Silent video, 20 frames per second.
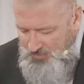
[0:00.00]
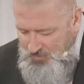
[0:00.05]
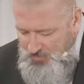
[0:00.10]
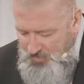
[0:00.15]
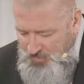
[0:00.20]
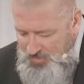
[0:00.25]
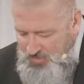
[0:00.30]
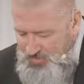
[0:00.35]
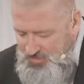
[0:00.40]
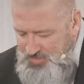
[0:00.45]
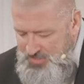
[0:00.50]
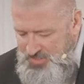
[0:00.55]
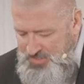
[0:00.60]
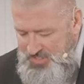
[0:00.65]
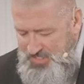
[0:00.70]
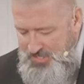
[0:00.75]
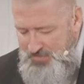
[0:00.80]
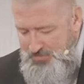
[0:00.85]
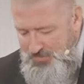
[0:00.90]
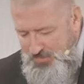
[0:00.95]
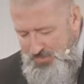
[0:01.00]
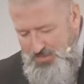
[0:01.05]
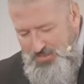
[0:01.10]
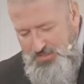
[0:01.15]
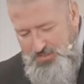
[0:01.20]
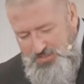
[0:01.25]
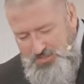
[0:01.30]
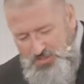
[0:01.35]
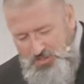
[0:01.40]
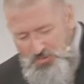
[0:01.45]
that we are his sheep.
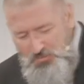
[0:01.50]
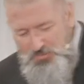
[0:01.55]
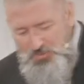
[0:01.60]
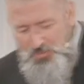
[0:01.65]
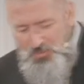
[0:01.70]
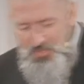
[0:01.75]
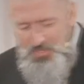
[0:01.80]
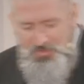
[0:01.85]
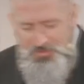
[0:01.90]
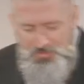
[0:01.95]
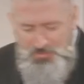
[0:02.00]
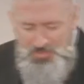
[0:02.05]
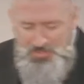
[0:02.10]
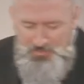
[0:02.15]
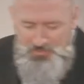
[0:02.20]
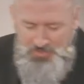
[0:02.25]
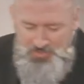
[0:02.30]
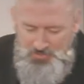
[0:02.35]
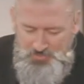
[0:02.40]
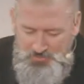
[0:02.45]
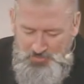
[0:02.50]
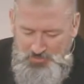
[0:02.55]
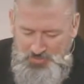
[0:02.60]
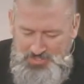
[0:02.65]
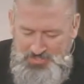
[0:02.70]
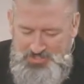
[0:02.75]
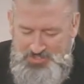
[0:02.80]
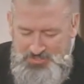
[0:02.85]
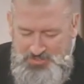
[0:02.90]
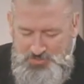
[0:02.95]
Psalm 23, we don't
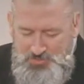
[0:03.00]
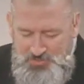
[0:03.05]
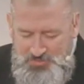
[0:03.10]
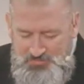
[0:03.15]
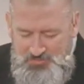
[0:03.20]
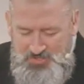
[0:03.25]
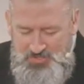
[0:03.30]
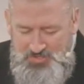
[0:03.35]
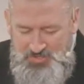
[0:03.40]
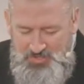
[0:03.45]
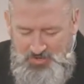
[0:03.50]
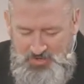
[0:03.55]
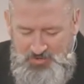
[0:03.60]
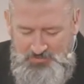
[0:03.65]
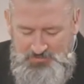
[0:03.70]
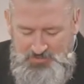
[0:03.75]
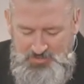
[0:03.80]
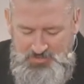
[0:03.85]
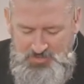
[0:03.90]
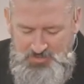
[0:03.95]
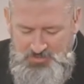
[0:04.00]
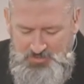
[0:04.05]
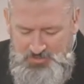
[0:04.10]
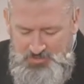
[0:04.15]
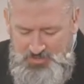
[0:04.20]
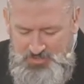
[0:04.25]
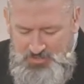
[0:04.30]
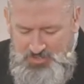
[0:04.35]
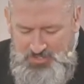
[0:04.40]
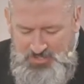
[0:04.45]
read this one very often other
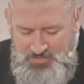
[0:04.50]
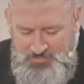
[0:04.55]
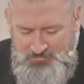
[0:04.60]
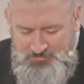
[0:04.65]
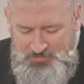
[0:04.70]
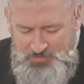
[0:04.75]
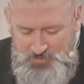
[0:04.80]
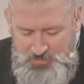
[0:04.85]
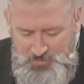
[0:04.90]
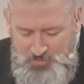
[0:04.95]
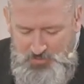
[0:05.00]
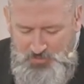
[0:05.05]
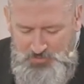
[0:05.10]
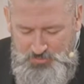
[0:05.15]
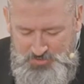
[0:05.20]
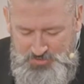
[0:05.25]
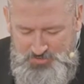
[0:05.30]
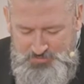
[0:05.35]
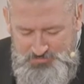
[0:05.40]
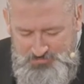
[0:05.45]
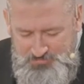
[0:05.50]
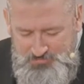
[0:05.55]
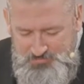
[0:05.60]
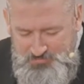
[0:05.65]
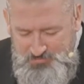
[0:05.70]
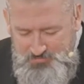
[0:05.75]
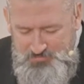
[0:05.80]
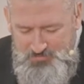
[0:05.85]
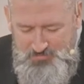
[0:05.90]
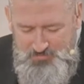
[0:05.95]
than at funerals,
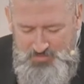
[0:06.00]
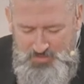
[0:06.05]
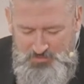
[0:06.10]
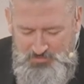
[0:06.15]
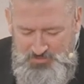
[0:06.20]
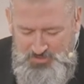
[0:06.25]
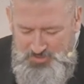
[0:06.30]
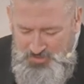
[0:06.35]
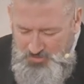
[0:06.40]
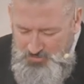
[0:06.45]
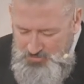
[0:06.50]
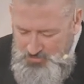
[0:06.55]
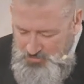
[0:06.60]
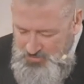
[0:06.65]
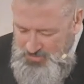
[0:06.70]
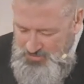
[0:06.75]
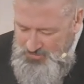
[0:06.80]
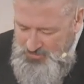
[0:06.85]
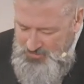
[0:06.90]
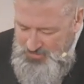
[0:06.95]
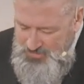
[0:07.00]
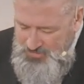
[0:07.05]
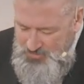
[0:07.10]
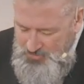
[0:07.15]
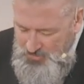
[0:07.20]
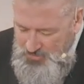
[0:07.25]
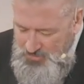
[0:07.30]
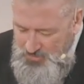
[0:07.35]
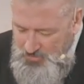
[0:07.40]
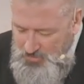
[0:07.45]
but Psalm 23 is
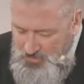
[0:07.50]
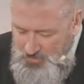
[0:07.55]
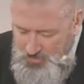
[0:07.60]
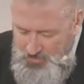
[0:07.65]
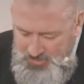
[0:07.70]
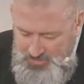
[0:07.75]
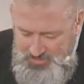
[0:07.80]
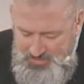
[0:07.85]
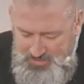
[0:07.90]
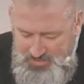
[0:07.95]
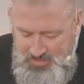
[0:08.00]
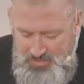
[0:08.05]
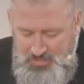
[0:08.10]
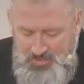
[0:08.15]
one that we're really